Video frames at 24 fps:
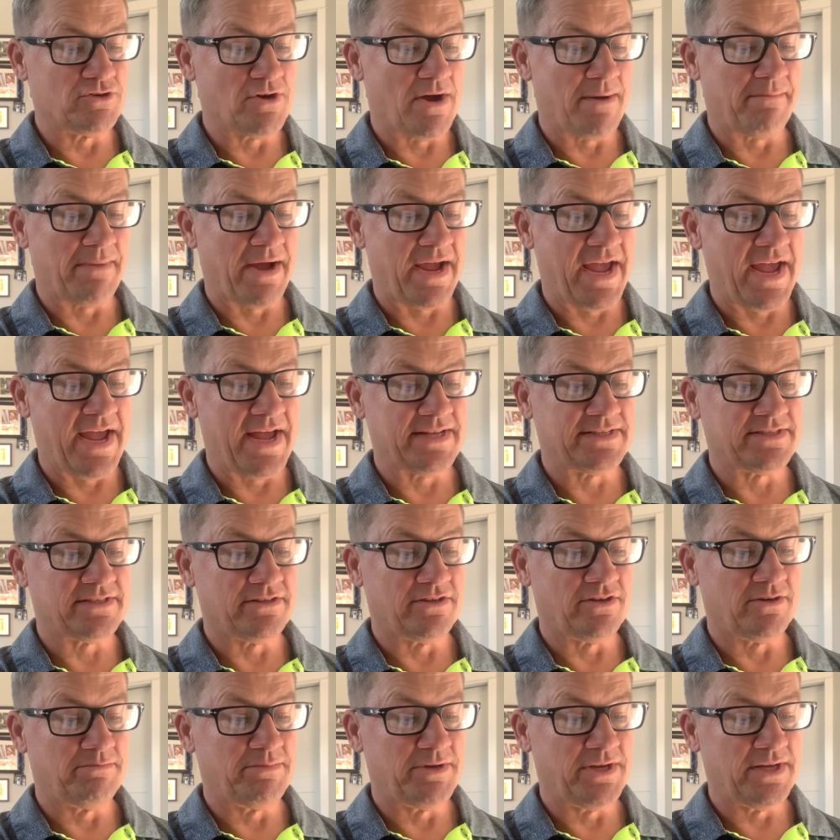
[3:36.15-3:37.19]
drop my hands a
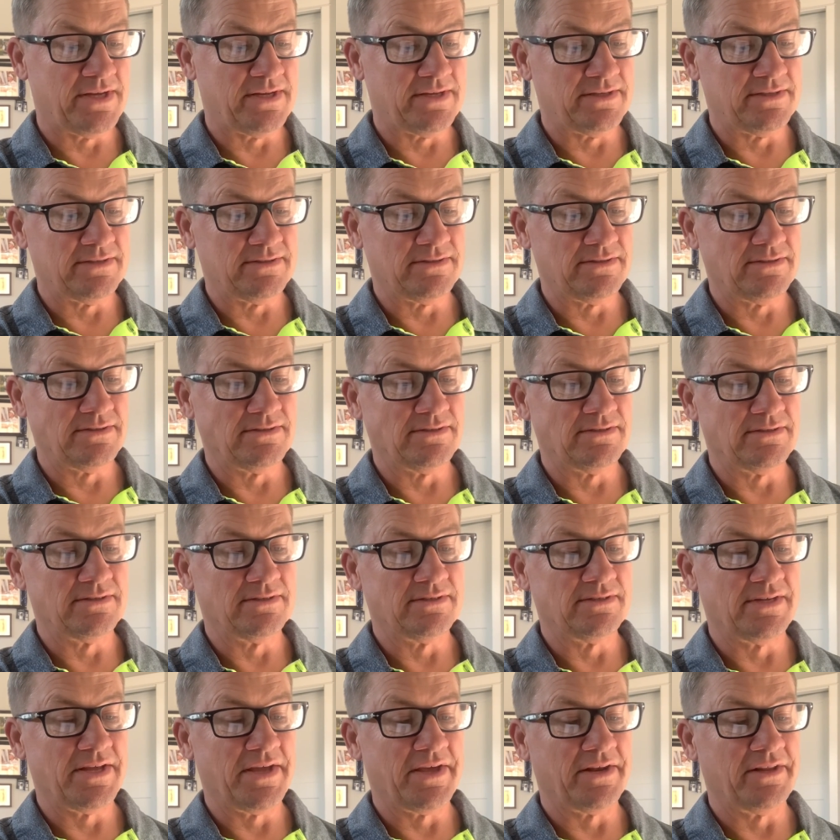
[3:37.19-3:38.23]
little bit,
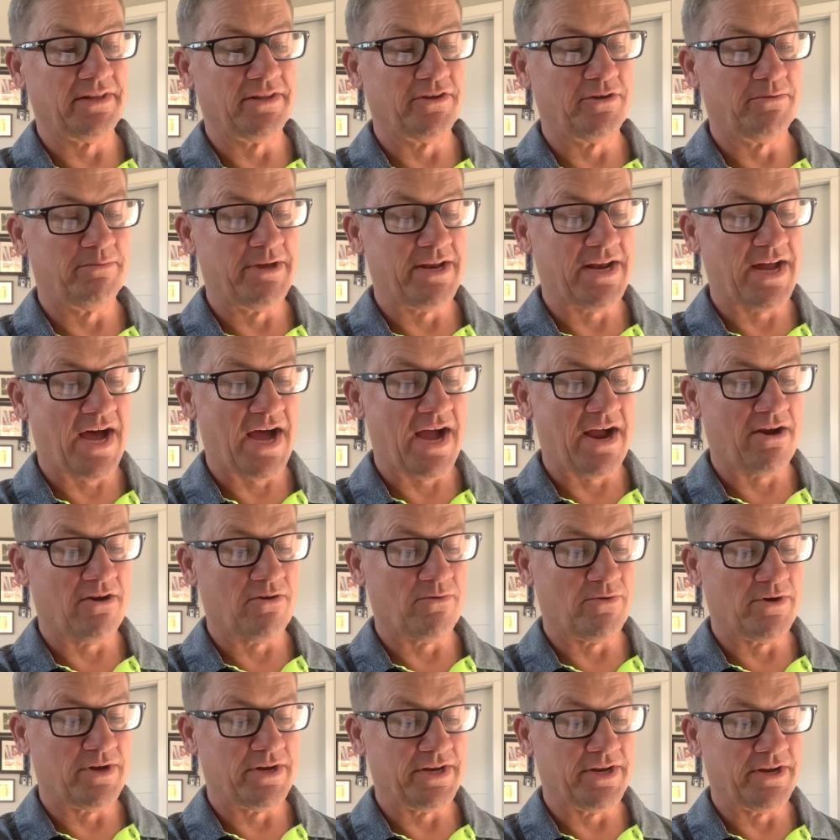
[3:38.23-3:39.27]
hit a little bit
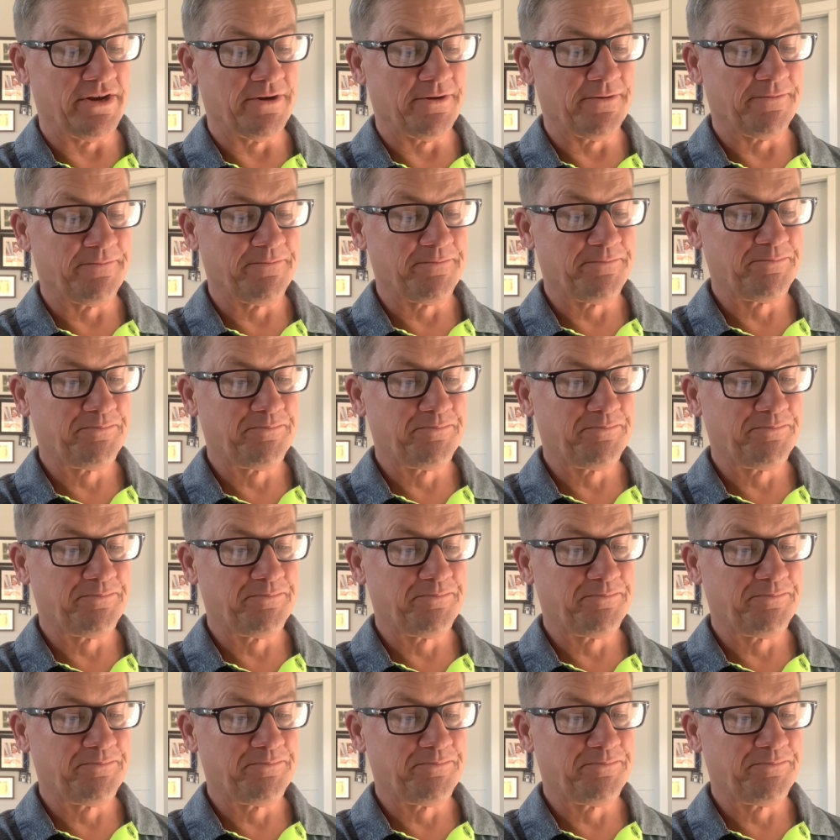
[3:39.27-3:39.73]
higher one here.